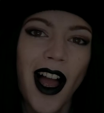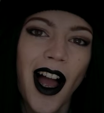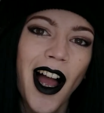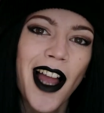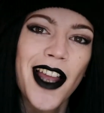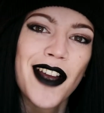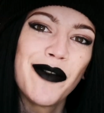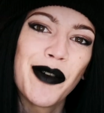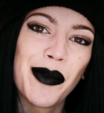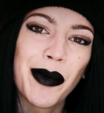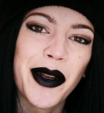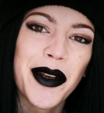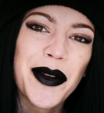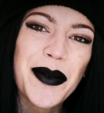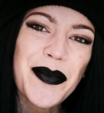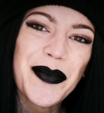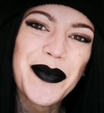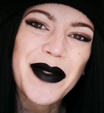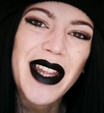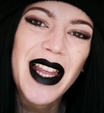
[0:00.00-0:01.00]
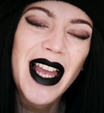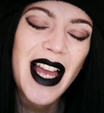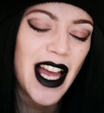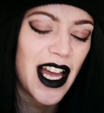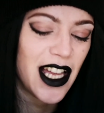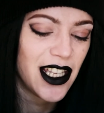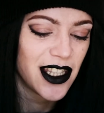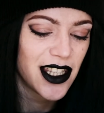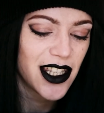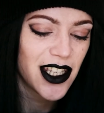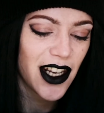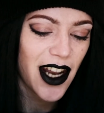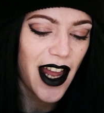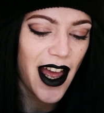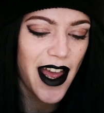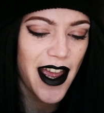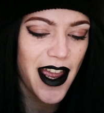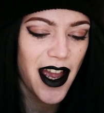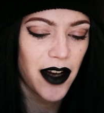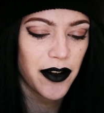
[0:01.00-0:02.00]
Hi everyone.
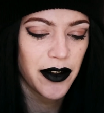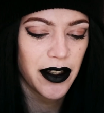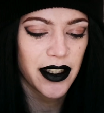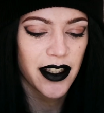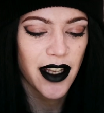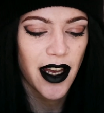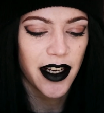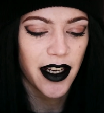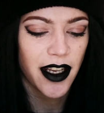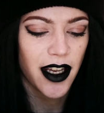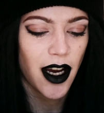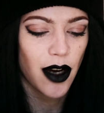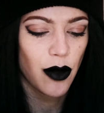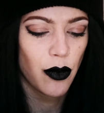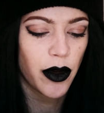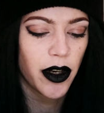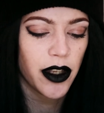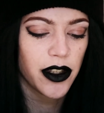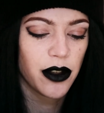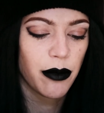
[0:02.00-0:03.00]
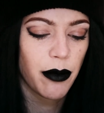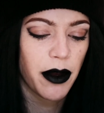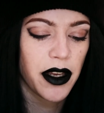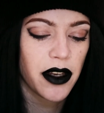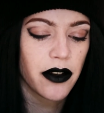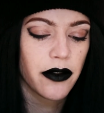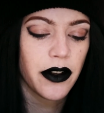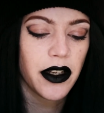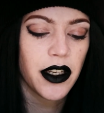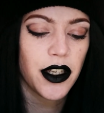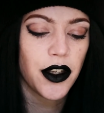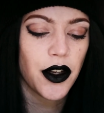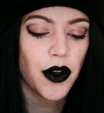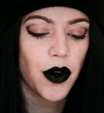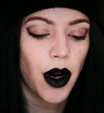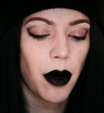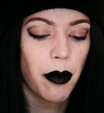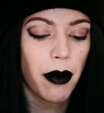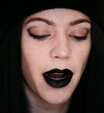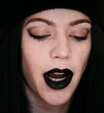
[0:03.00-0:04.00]
Today I've decided I wanted to make a video
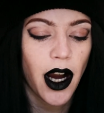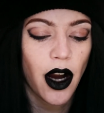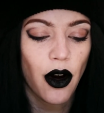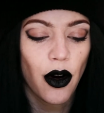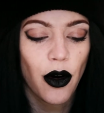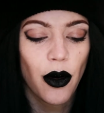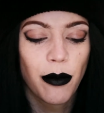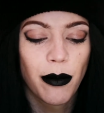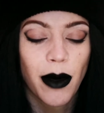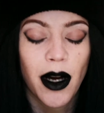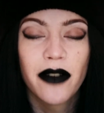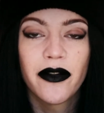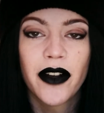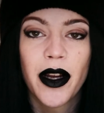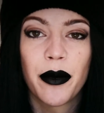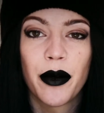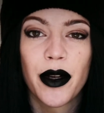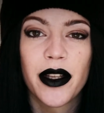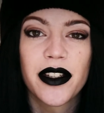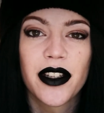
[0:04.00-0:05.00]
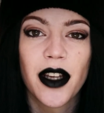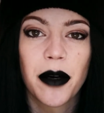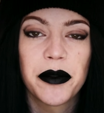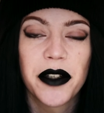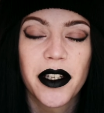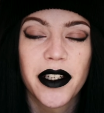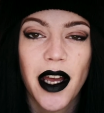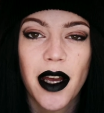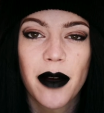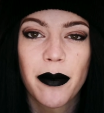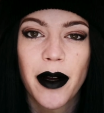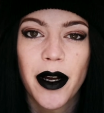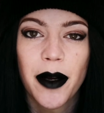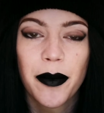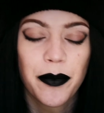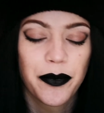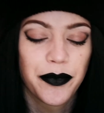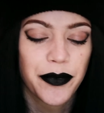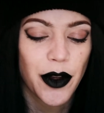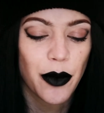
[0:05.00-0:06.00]
about my favorite subject ever,
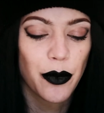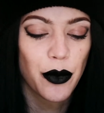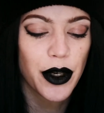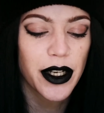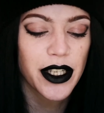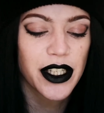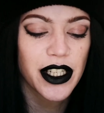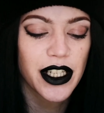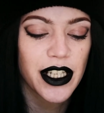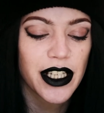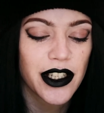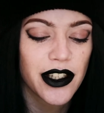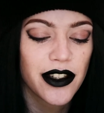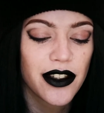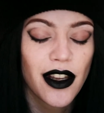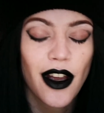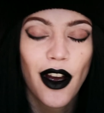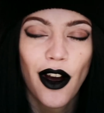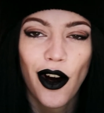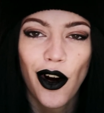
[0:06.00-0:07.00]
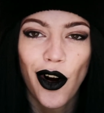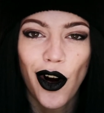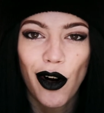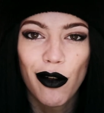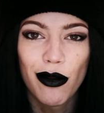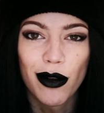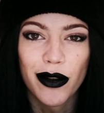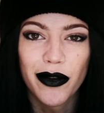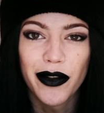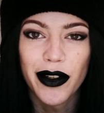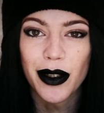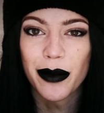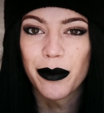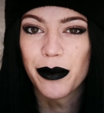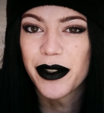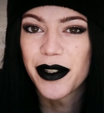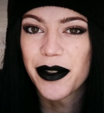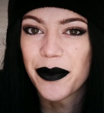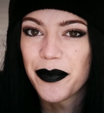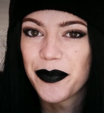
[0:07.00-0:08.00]
which is horror
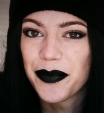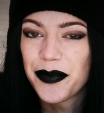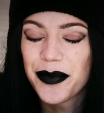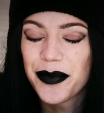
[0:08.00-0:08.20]
films.